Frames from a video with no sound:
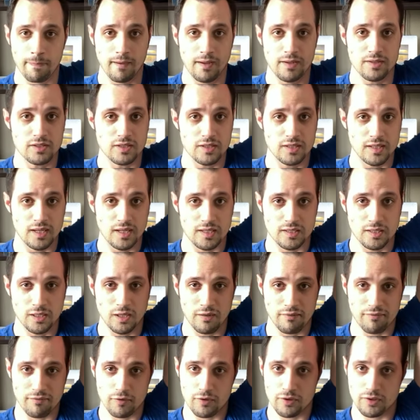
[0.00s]
it's going to get
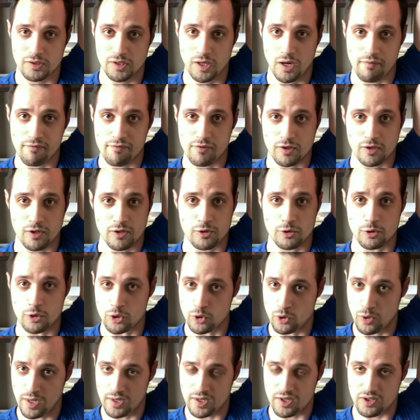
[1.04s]
tougher and tougher because you're
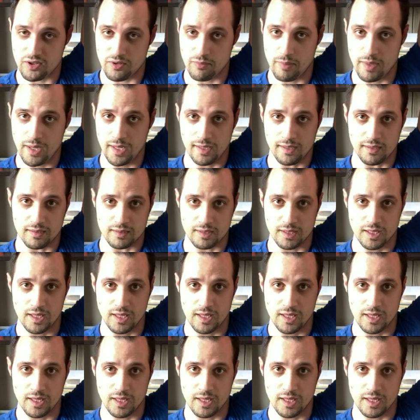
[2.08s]
stretching the band.